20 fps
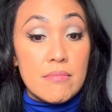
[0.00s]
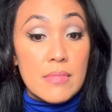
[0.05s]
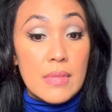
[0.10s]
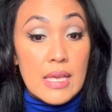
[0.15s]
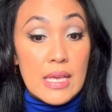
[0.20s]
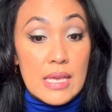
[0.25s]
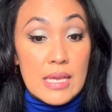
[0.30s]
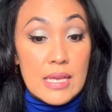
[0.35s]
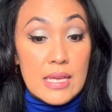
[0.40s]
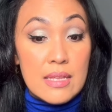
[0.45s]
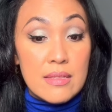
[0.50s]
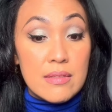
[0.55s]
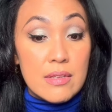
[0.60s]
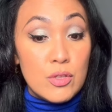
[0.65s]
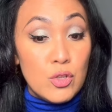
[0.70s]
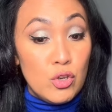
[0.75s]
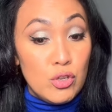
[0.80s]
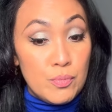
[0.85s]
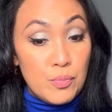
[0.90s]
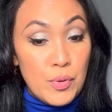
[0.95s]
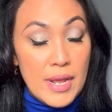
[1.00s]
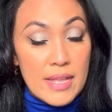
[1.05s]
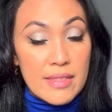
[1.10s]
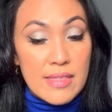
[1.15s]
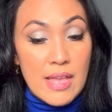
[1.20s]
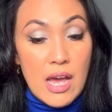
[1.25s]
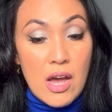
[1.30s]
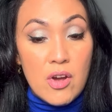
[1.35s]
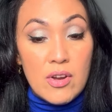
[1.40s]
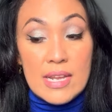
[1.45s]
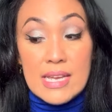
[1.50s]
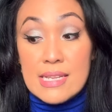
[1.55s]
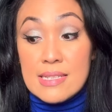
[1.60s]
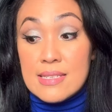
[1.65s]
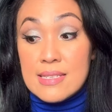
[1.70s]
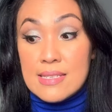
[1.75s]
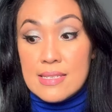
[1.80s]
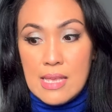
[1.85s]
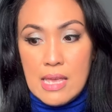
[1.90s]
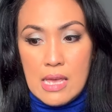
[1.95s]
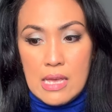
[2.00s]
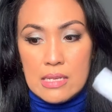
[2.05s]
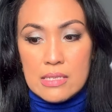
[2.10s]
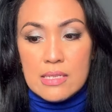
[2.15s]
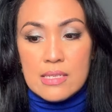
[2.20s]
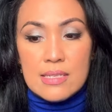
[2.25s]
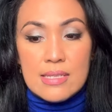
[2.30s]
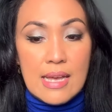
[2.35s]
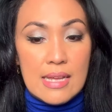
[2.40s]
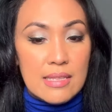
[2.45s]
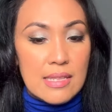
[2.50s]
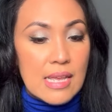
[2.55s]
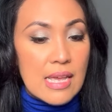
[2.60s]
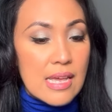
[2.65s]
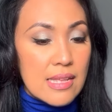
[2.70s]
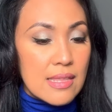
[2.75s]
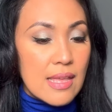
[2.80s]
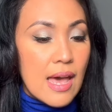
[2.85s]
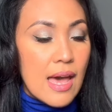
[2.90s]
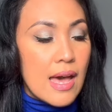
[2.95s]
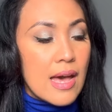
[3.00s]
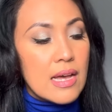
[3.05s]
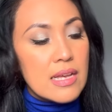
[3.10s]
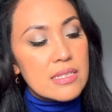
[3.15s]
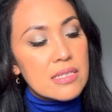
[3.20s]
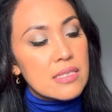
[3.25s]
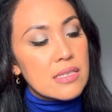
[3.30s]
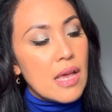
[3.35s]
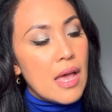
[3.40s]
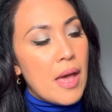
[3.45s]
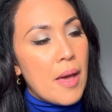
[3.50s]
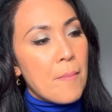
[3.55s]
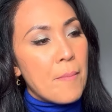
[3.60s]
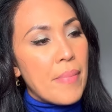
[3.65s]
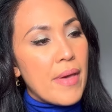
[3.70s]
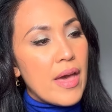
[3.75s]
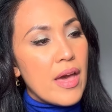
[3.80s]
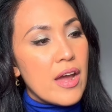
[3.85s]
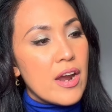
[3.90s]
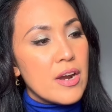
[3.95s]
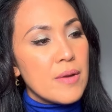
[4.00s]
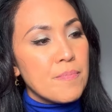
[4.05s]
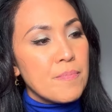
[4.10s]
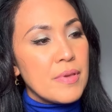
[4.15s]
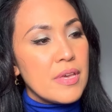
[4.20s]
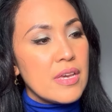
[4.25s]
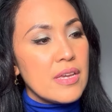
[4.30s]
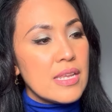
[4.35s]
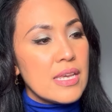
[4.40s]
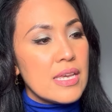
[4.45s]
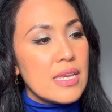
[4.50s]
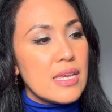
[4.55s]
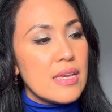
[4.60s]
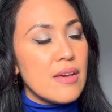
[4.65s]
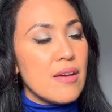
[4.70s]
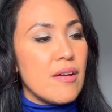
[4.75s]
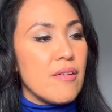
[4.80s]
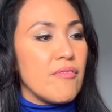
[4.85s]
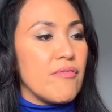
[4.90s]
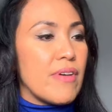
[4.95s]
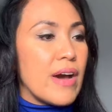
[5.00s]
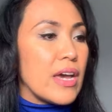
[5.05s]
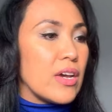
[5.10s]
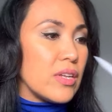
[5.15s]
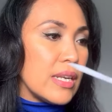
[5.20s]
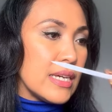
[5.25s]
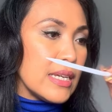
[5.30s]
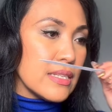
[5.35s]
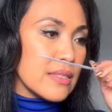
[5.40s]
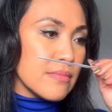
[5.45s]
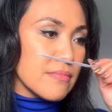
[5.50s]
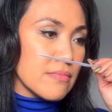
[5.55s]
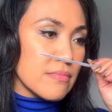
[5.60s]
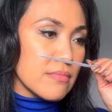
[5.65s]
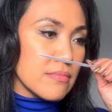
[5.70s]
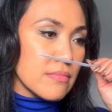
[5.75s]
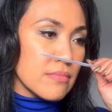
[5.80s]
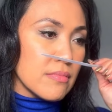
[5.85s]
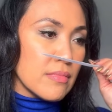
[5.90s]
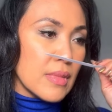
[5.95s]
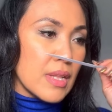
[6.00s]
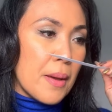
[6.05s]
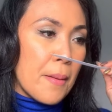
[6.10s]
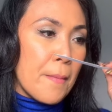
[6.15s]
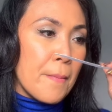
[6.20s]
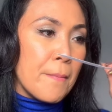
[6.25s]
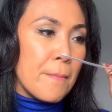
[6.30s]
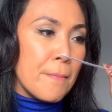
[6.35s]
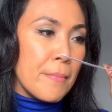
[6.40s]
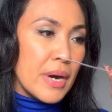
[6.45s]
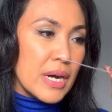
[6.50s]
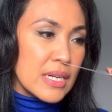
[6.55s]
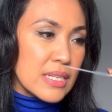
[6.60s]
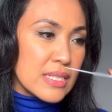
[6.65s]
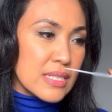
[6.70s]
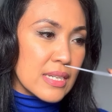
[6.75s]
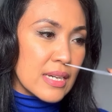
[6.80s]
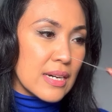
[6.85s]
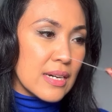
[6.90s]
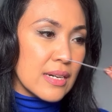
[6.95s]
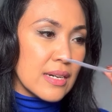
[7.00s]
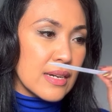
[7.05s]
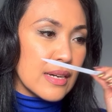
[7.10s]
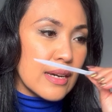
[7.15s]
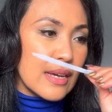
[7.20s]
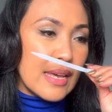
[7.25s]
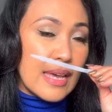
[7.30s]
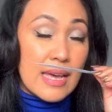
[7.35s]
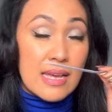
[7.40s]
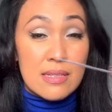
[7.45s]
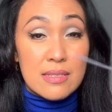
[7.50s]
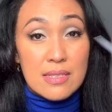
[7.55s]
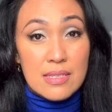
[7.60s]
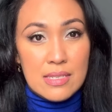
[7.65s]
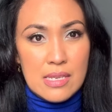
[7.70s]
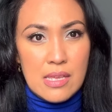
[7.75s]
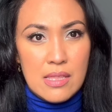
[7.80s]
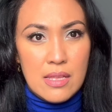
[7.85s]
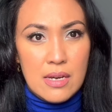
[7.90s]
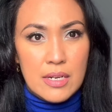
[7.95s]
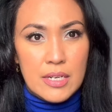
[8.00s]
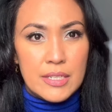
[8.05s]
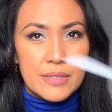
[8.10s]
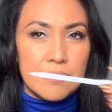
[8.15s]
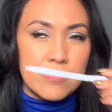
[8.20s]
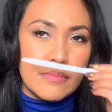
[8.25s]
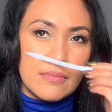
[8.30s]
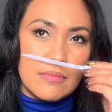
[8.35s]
In the note breakdown, it says that it has pear, peony, violet, musk, and cedar.